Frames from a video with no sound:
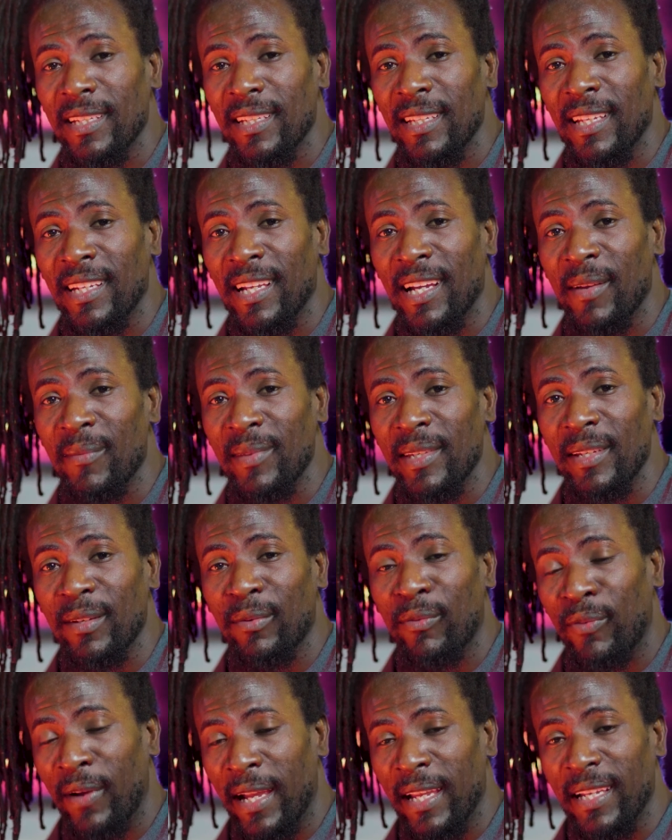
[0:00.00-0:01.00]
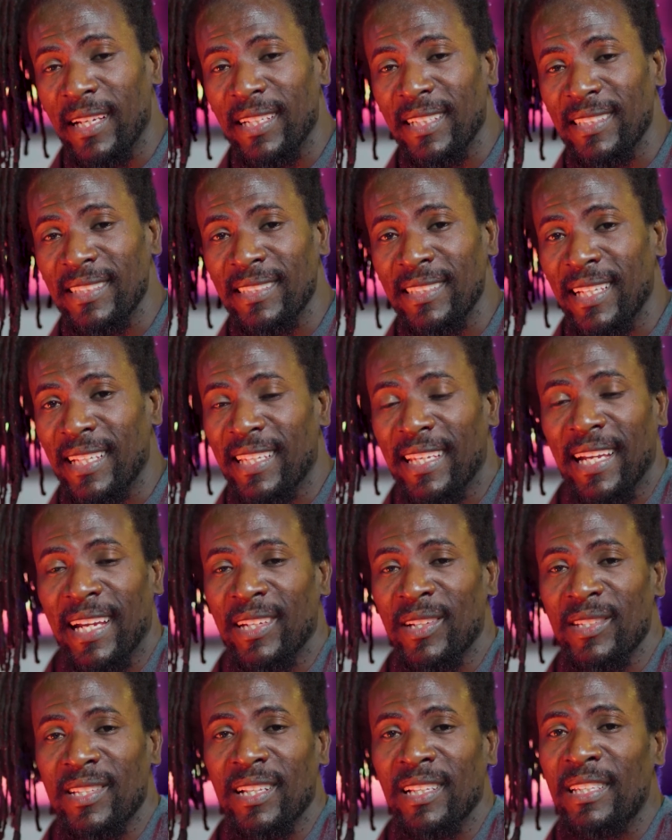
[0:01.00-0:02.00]
you know what I mean, fire. You can't
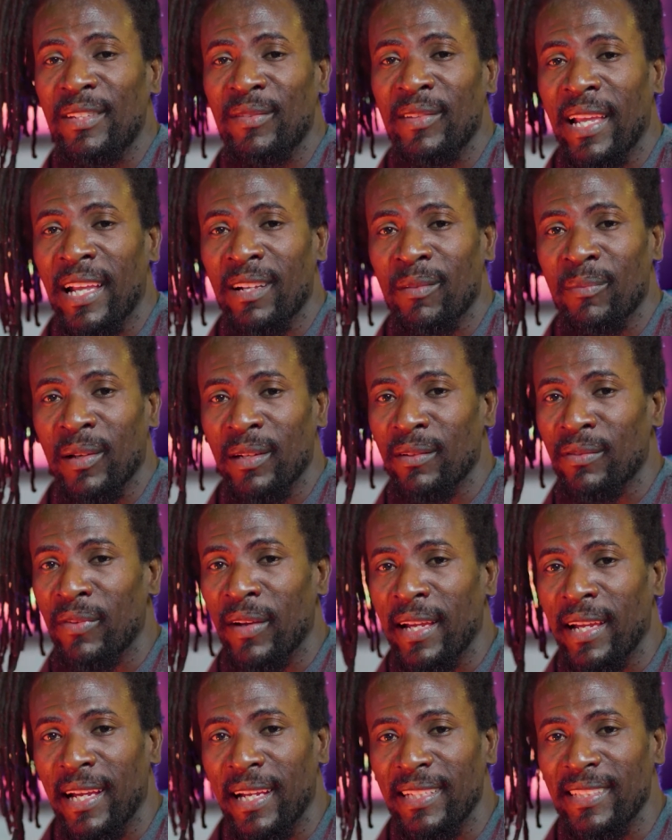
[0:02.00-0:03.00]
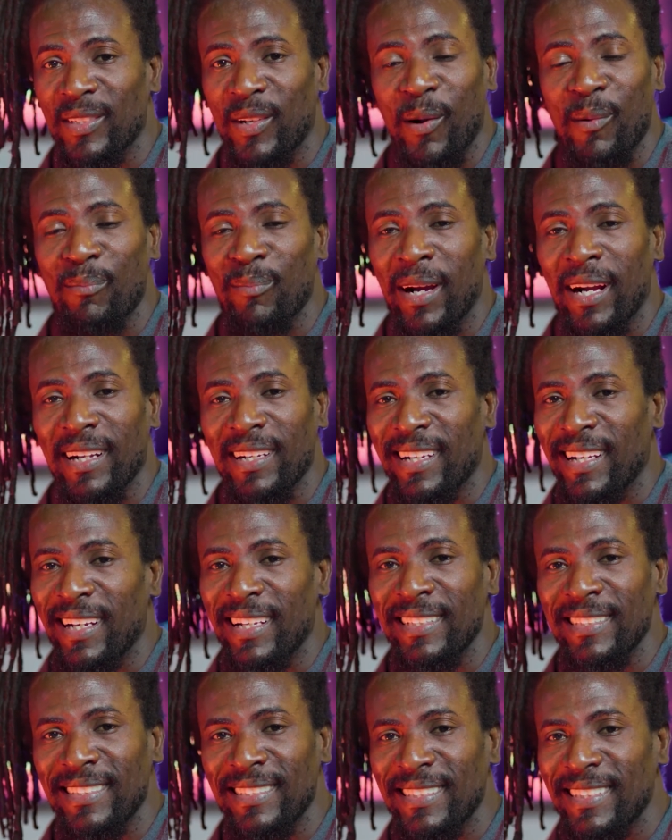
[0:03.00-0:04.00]
just leave the egg on the fire and come back,
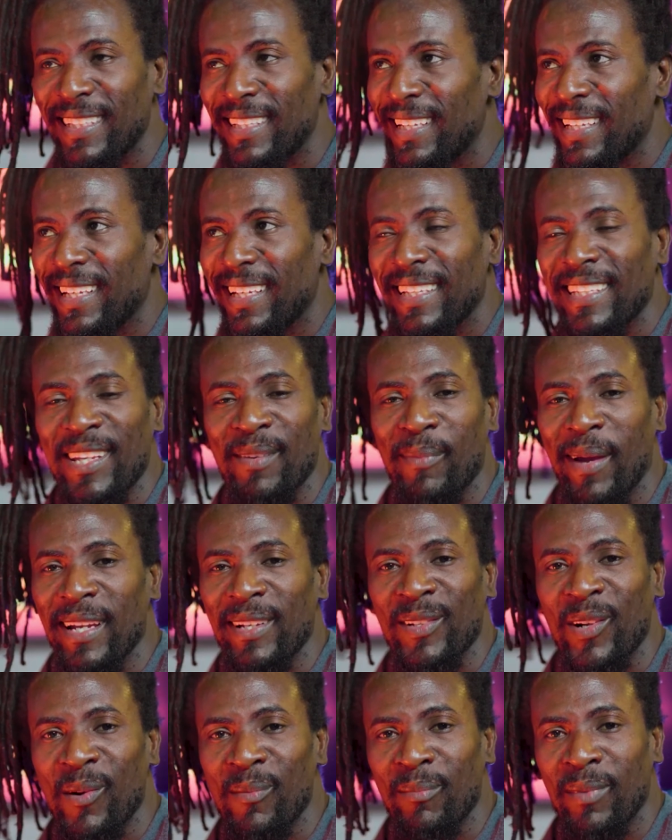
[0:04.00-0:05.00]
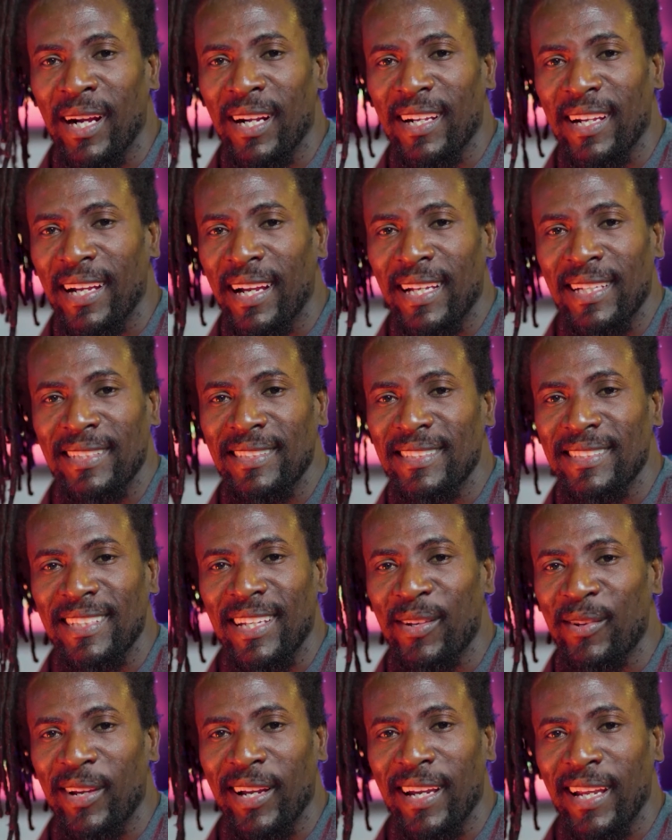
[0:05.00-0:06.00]
because you might come back and
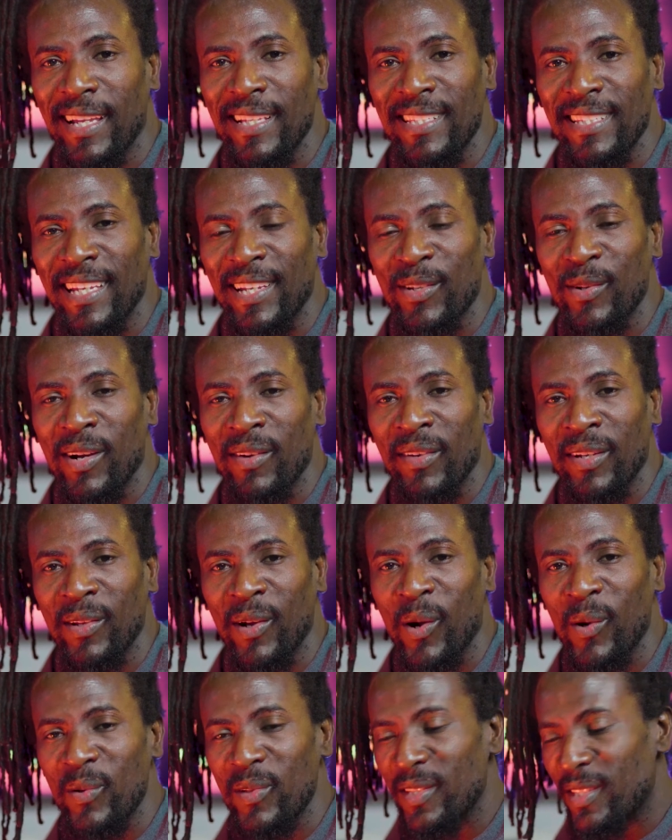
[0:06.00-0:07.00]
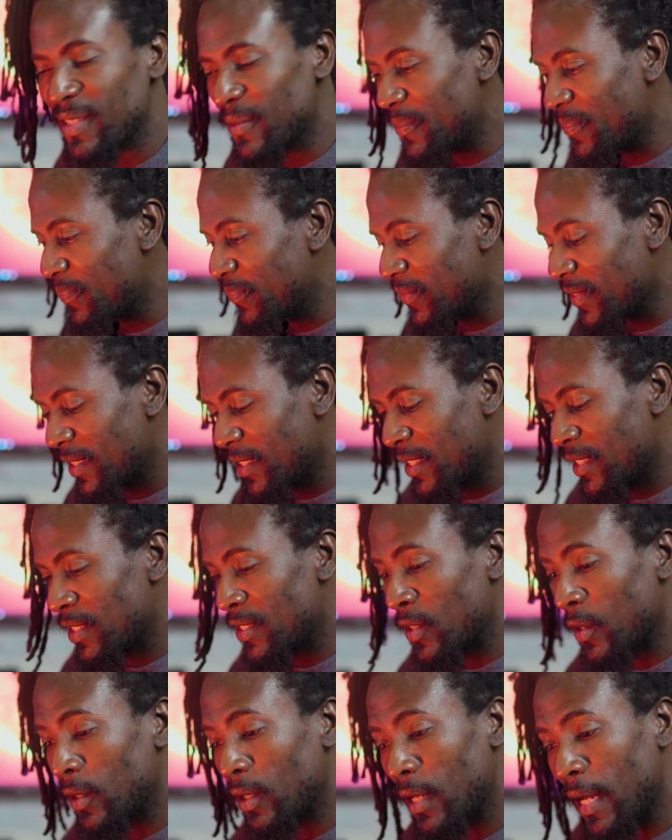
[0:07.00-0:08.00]
you realize you don't have an house.
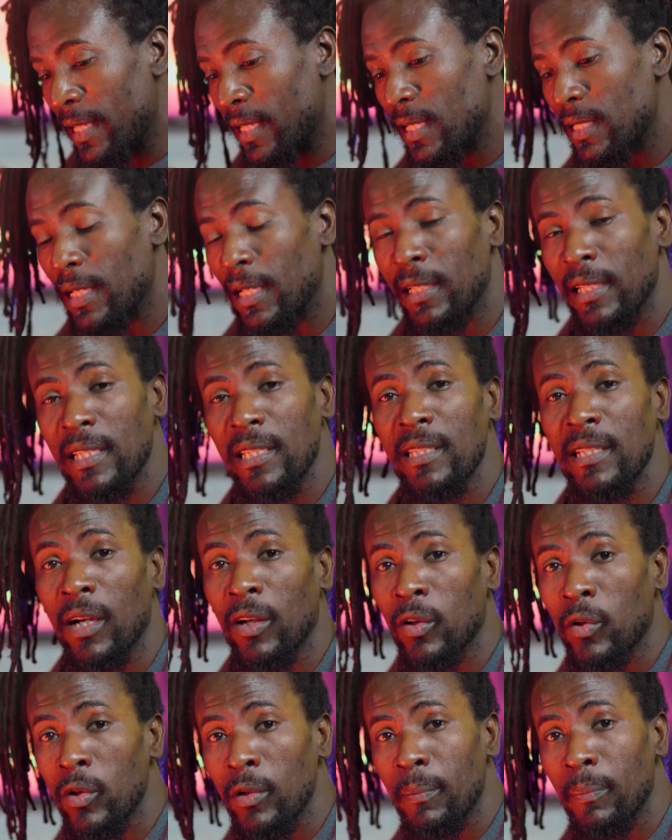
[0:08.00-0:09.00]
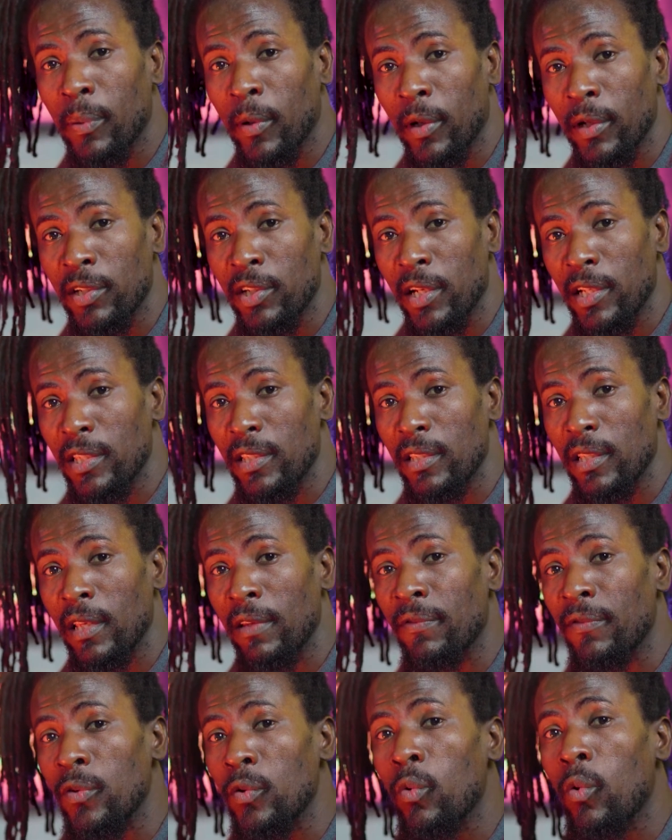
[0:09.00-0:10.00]
So as I said, this is a good purchase
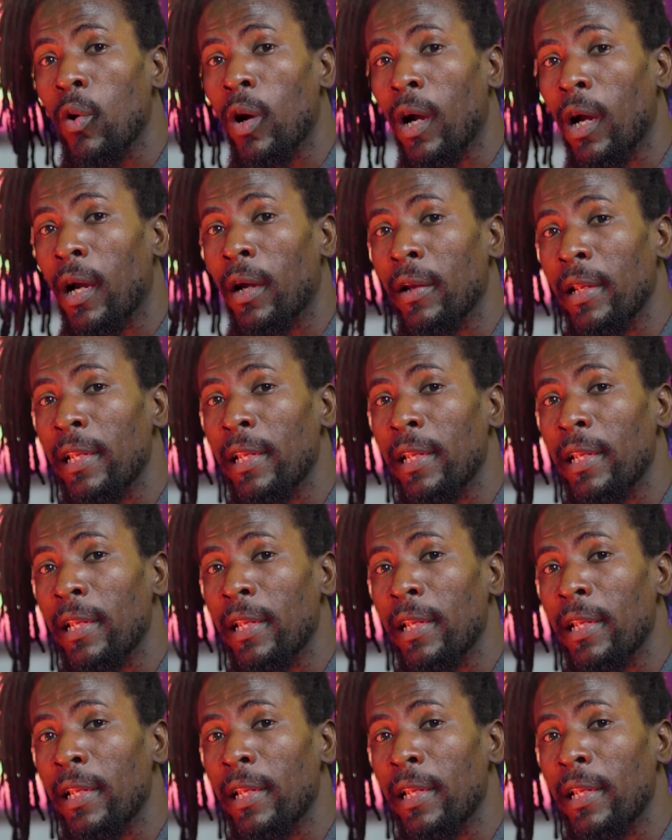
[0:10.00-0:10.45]
if you are